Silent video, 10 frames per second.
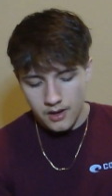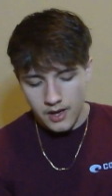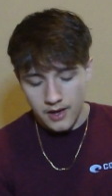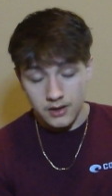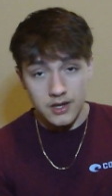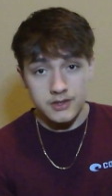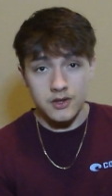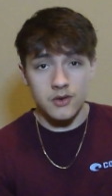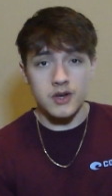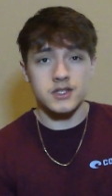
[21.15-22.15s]
I had lots
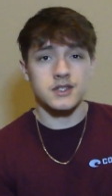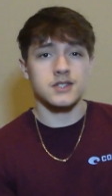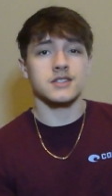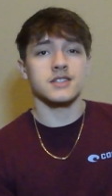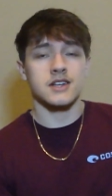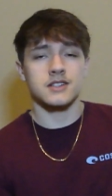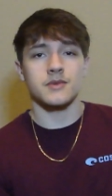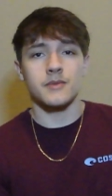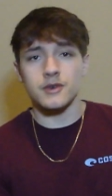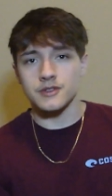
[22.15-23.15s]
of questions. It's actually
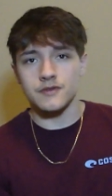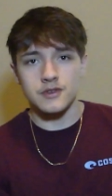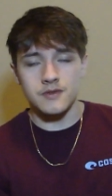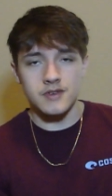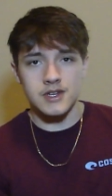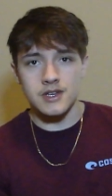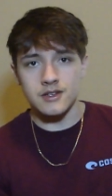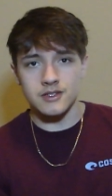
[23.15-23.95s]
my most viewed video,